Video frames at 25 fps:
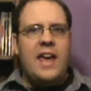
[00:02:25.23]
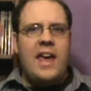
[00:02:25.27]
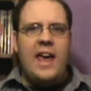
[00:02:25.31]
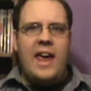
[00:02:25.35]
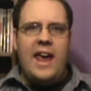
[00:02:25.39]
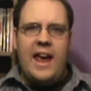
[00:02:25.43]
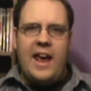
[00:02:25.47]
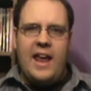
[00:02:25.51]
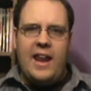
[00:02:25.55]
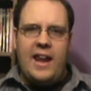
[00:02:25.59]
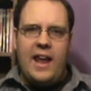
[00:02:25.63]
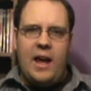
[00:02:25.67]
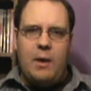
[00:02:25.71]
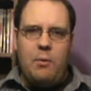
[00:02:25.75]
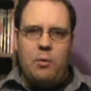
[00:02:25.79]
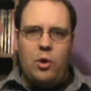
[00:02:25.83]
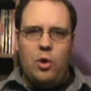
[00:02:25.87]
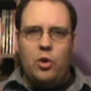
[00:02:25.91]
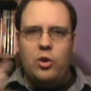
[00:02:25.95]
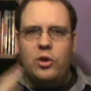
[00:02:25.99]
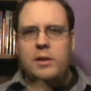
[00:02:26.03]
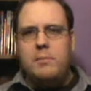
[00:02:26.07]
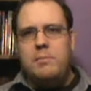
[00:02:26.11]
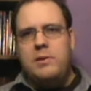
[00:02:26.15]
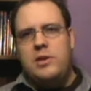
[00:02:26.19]
and I will
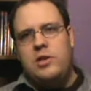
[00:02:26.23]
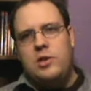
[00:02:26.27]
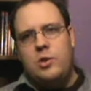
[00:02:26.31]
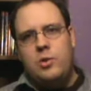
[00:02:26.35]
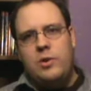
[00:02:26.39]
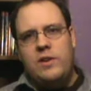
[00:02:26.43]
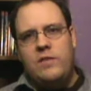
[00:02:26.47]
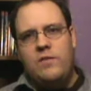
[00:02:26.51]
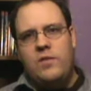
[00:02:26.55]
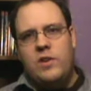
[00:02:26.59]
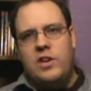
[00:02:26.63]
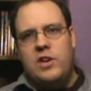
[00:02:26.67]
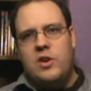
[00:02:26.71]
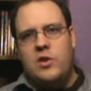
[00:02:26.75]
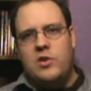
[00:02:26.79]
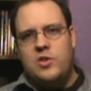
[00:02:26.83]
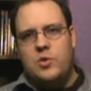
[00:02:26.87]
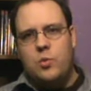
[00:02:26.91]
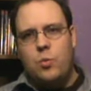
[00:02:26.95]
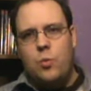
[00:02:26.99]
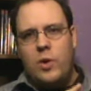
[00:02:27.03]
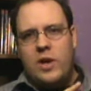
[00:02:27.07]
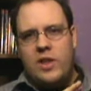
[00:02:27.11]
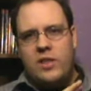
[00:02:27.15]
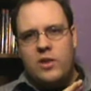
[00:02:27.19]
only be doing
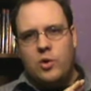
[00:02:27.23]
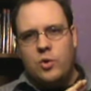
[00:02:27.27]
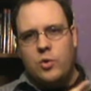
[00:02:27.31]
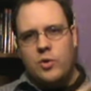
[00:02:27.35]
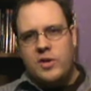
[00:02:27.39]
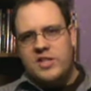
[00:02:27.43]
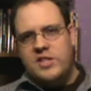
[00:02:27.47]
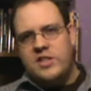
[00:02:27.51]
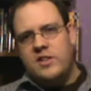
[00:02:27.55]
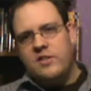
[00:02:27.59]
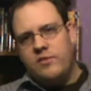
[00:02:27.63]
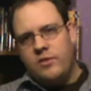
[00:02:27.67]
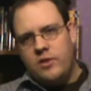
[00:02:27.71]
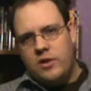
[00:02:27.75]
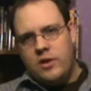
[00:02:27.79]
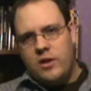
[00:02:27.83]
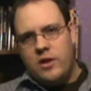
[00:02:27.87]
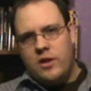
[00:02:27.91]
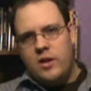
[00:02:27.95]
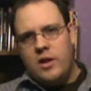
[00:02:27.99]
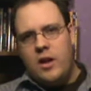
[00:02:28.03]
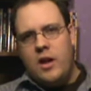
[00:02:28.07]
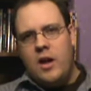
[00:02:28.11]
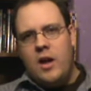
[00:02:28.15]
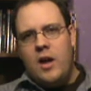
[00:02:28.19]
videos with
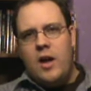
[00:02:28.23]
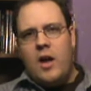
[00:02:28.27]
Christopher,